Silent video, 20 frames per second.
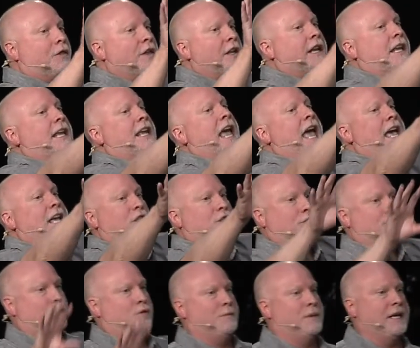that He has
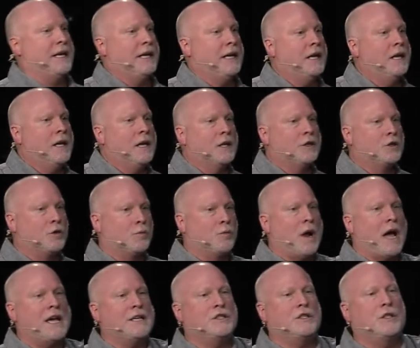for me to
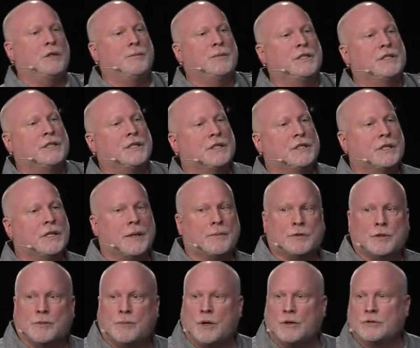rise to the position I'm
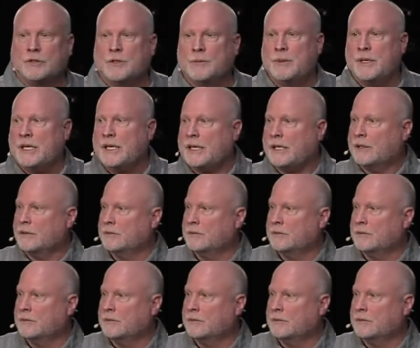supposed to be.